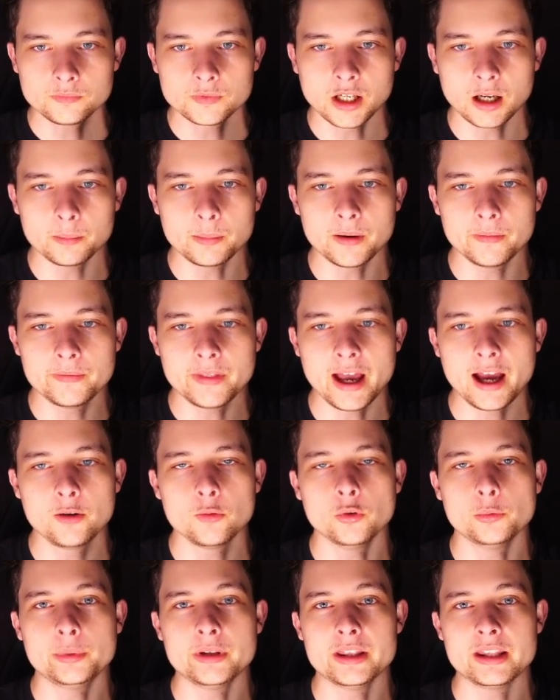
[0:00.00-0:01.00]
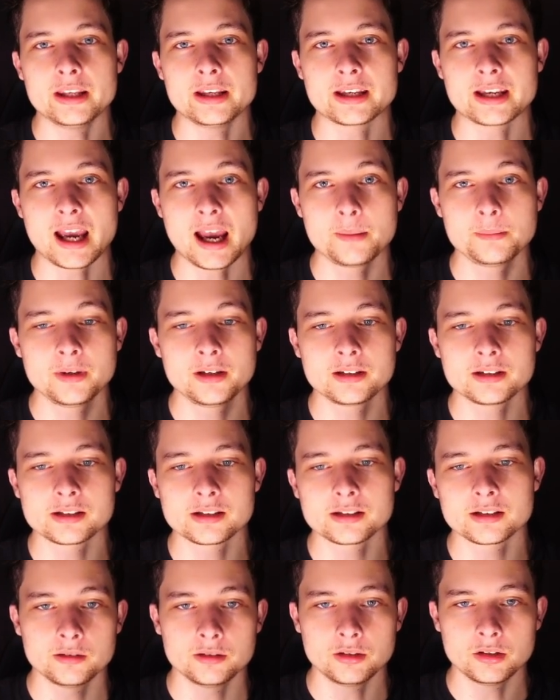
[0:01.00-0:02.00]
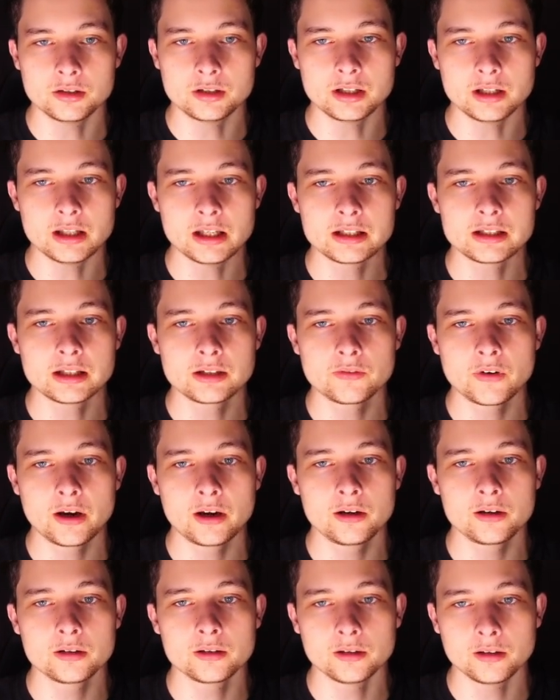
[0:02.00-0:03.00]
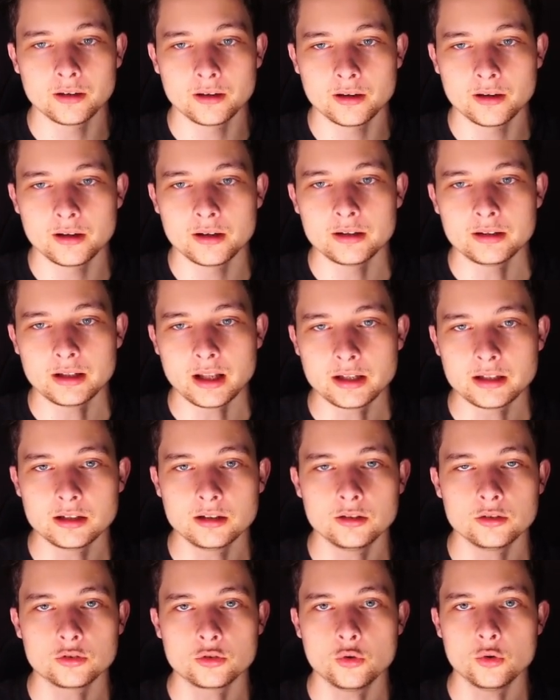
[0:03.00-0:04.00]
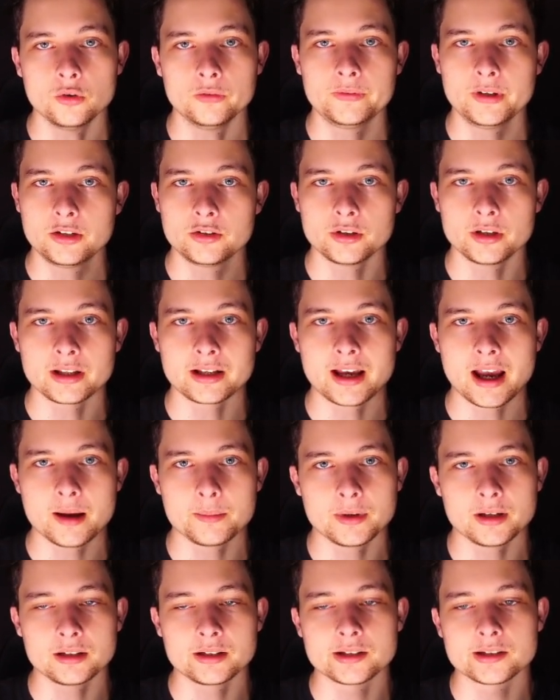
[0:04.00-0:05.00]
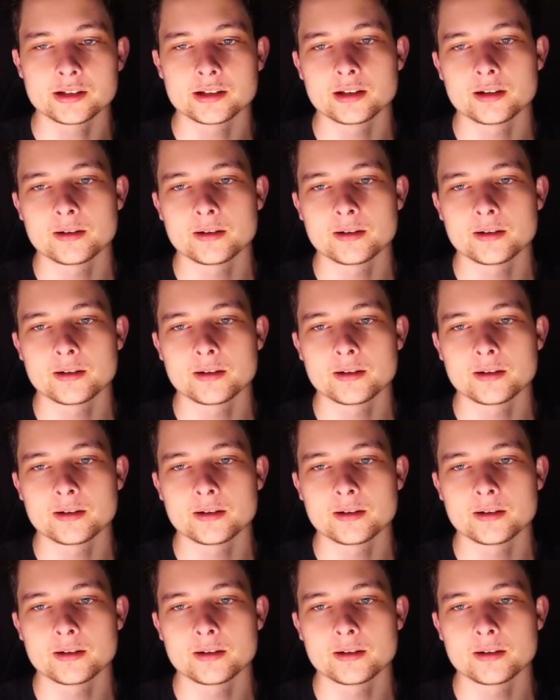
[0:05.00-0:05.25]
Above that will be the cabinets. You see this thing right here? That's a little cool feature of the cabinets.